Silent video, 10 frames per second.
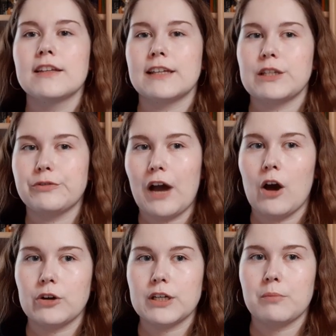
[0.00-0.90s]
that he
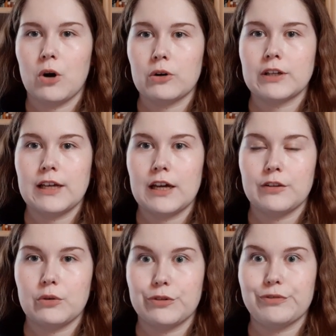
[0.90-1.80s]
found among uh,
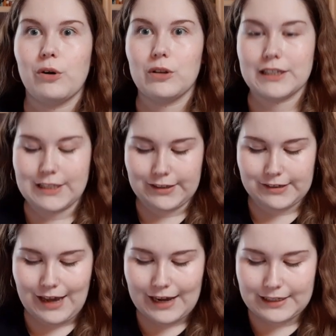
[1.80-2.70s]
those fallen
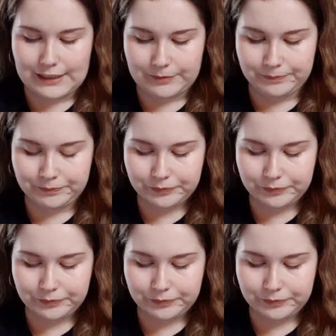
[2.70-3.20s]
Tiste Andii.